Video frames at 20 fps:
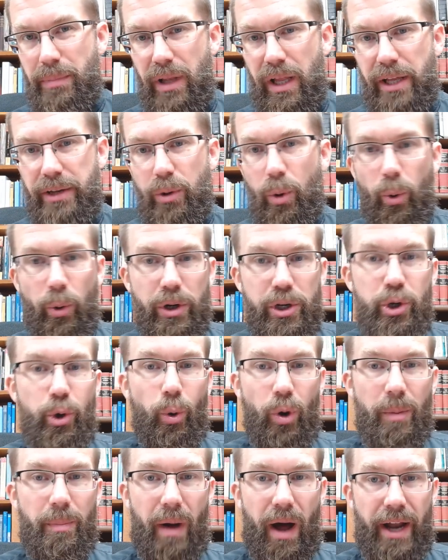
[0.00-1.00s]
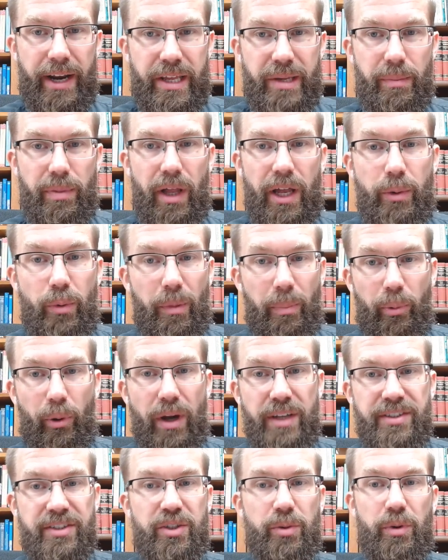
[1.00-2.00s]
blood or your body and blood were
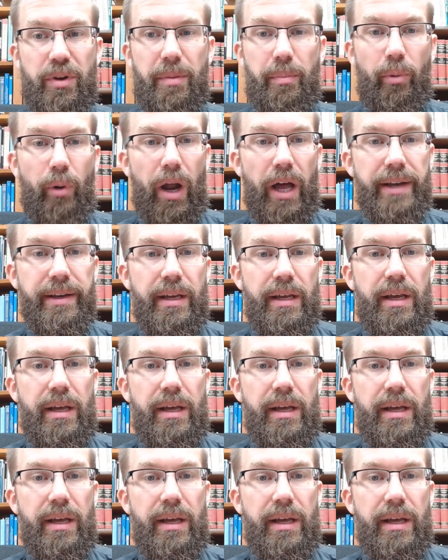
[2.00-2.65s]
present with bread,